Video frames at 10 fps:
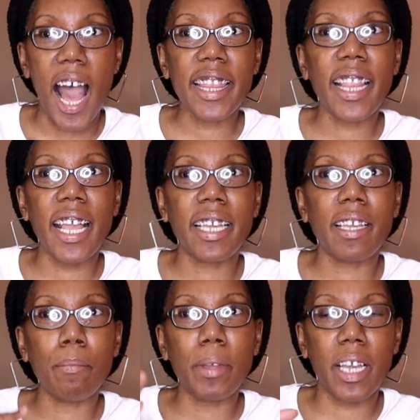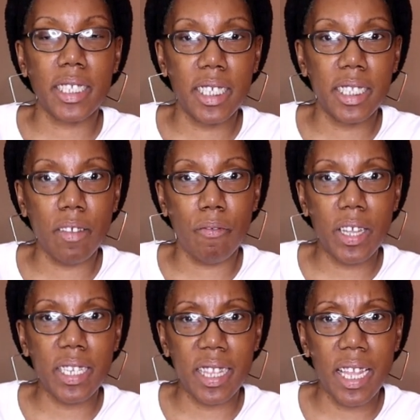I think because he's
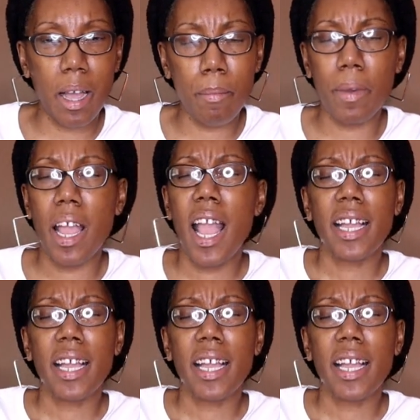defending them.